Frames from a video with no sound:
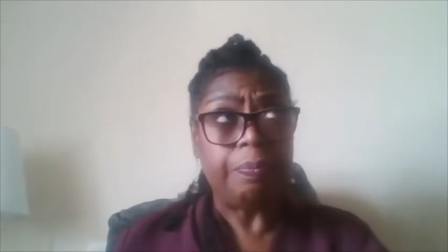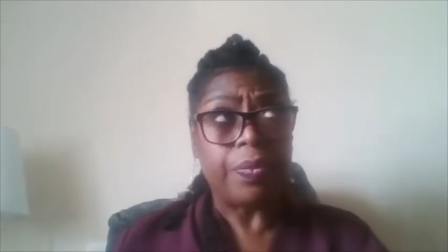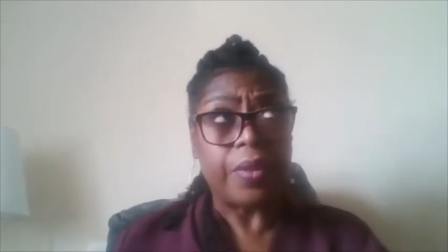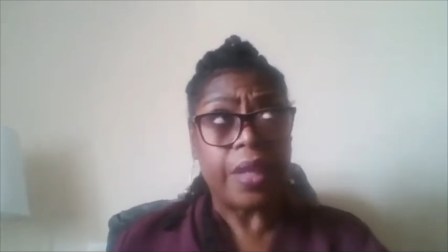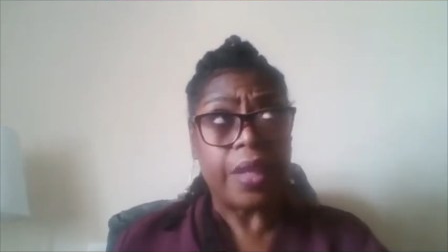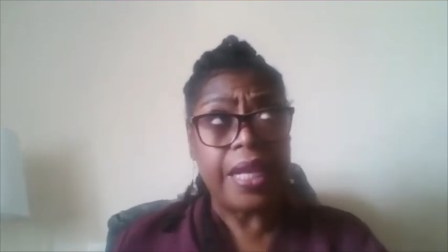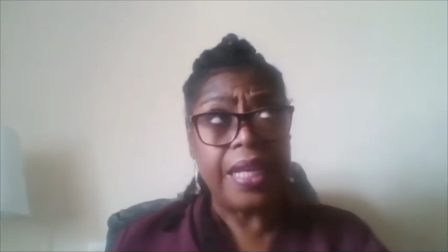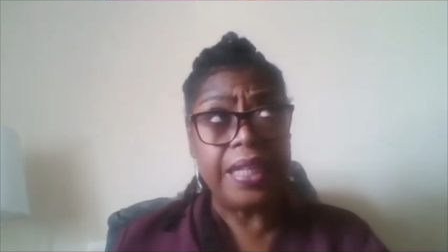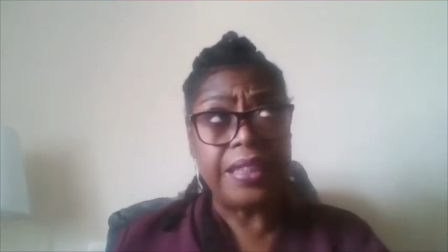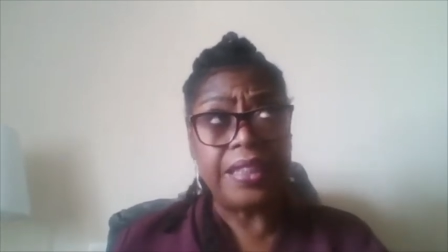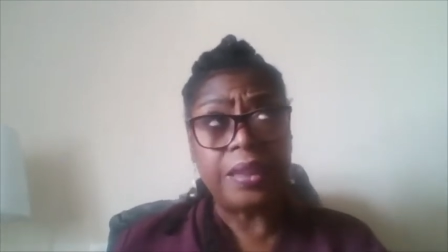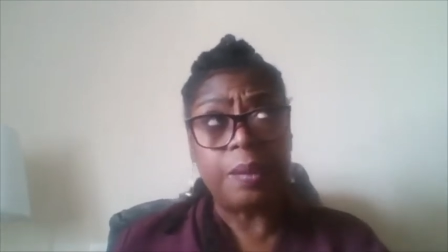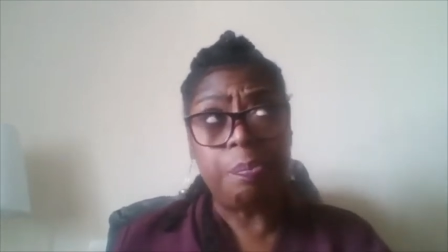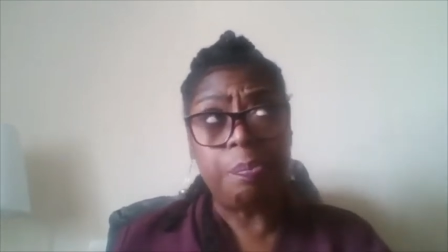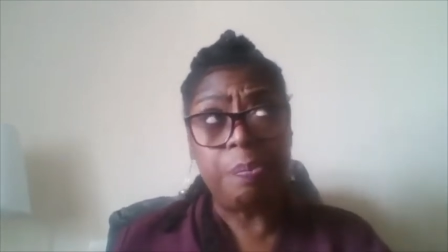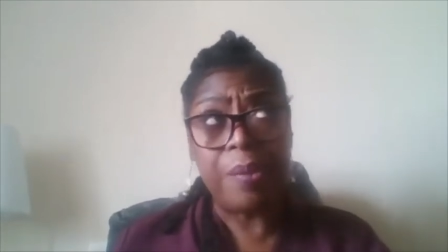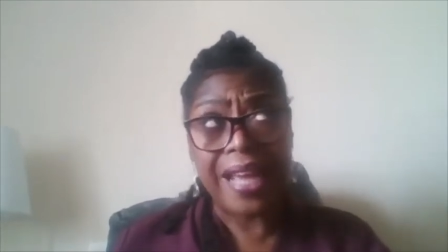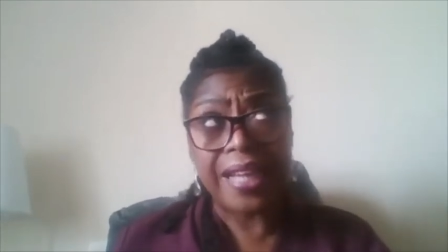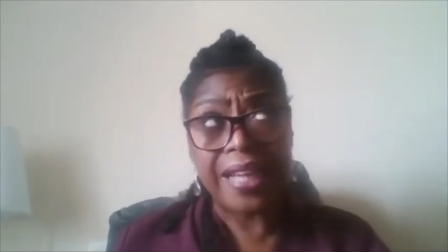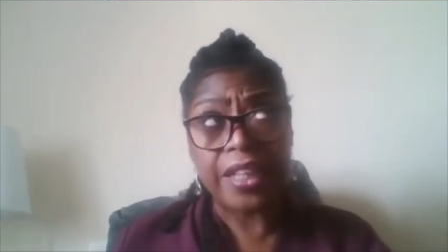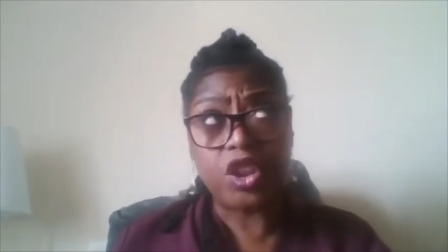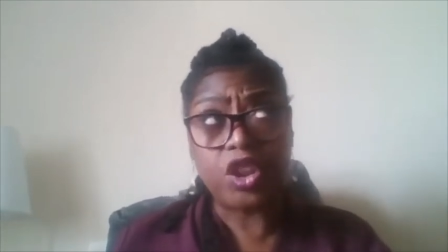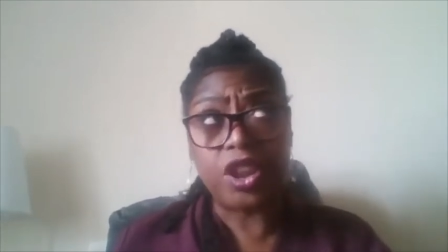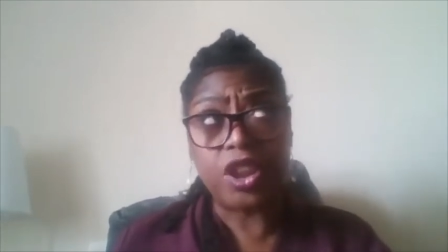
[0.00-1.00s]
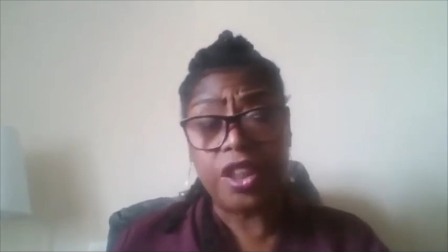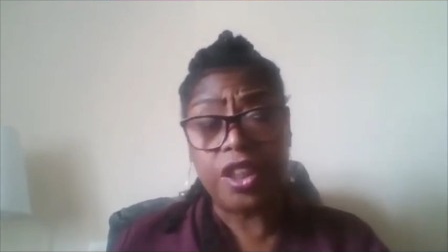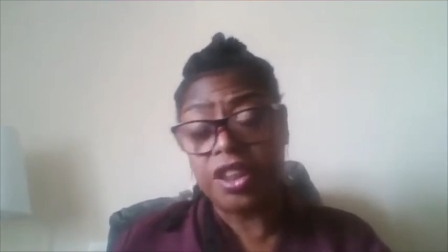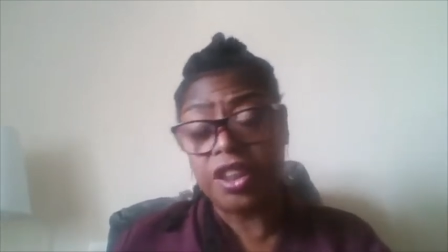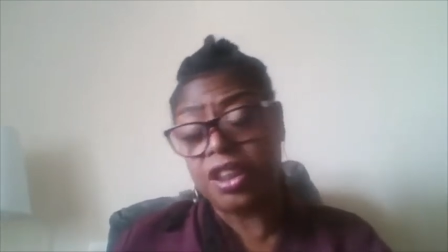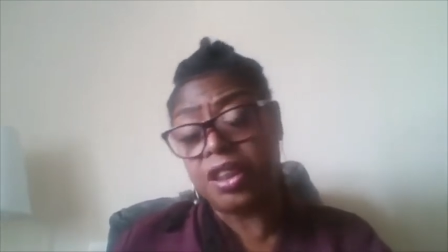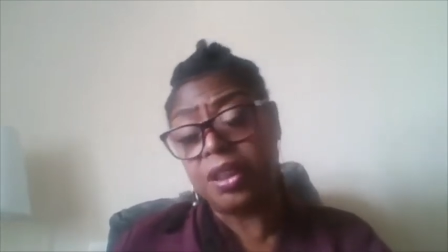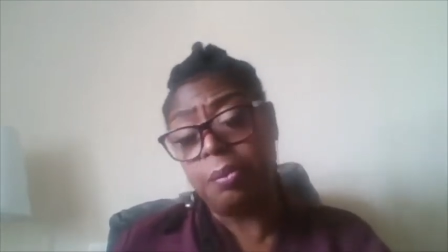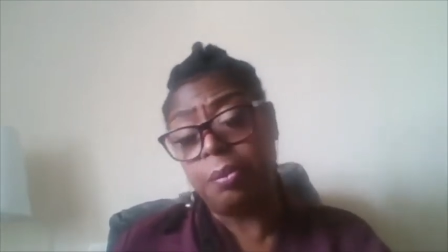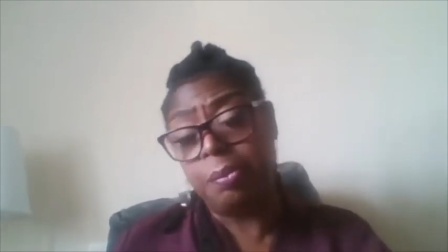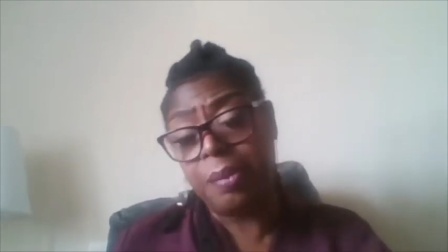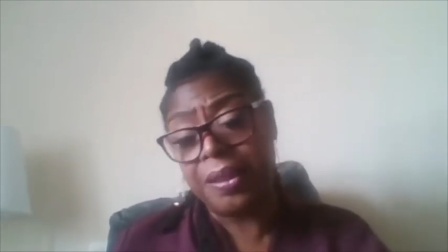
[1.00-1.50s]
is the Black Church
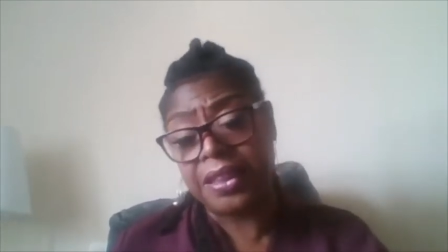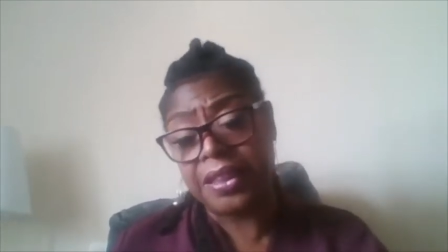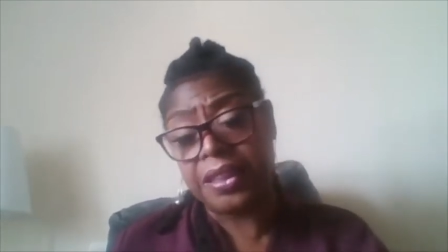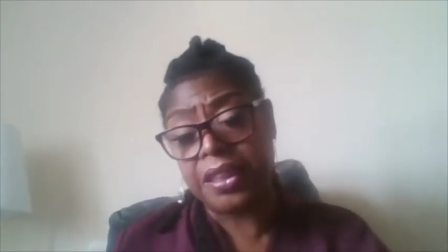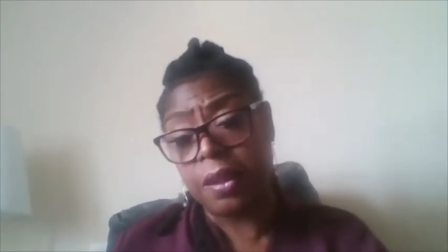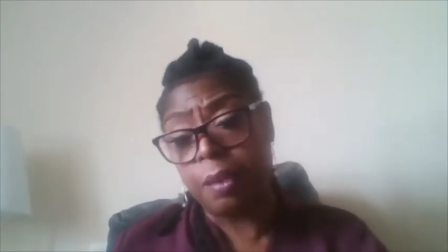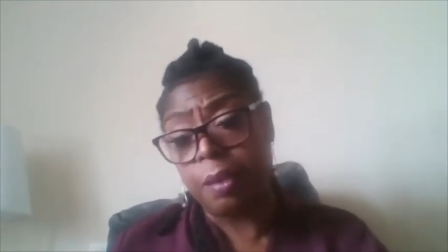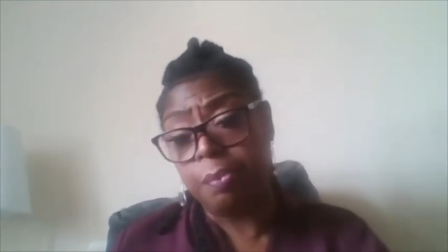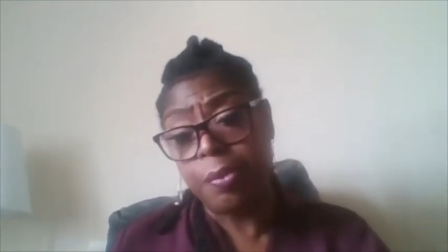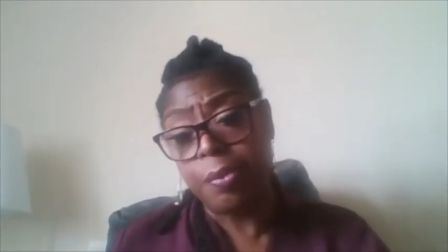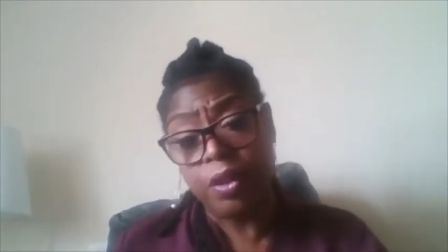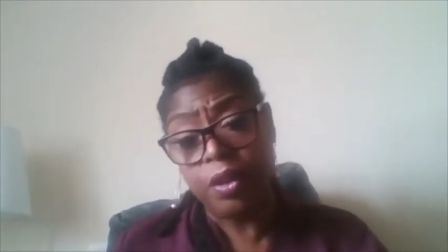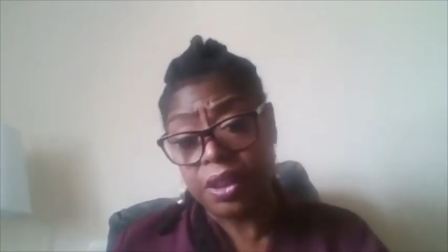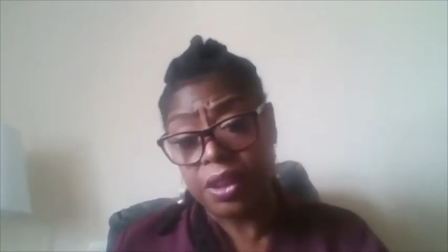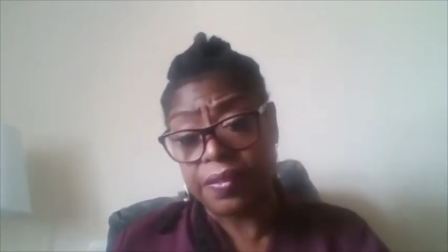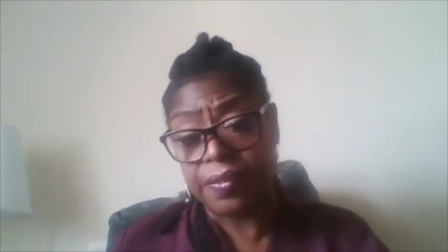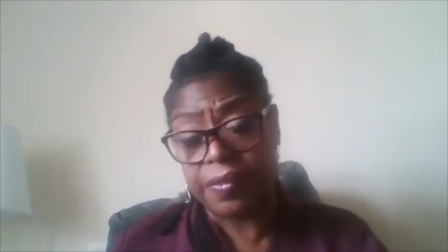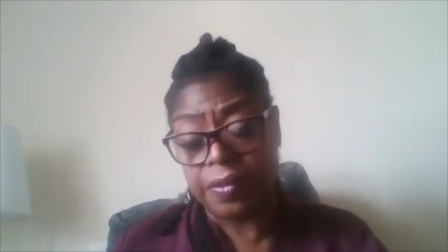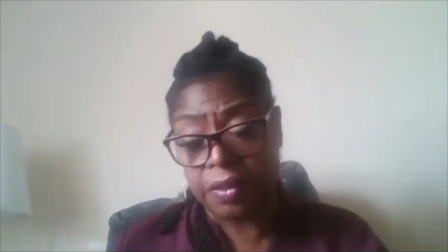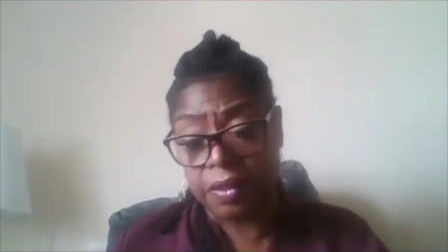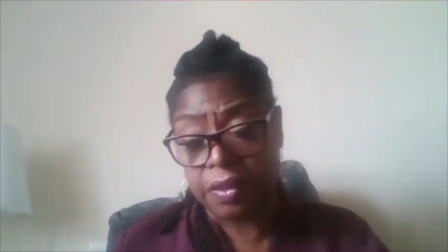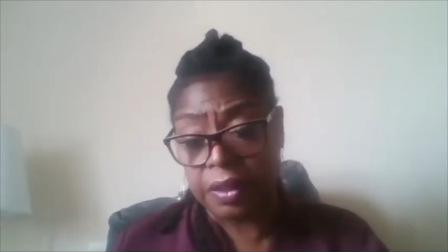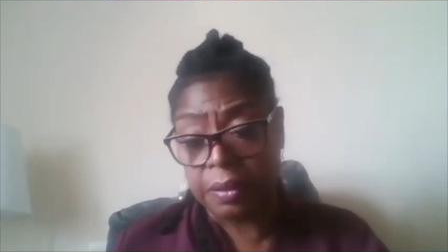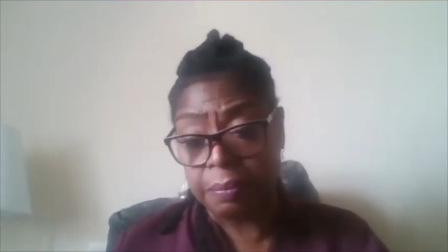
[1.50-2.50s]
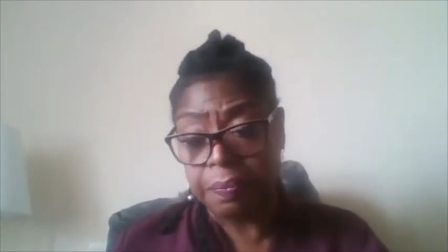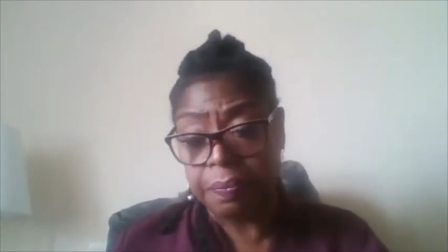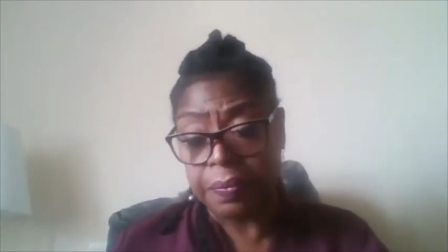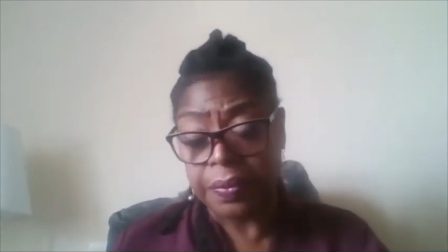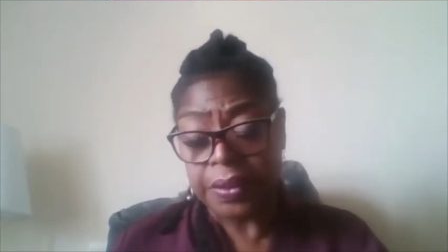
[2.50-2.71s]
Domestic Abuse Forum.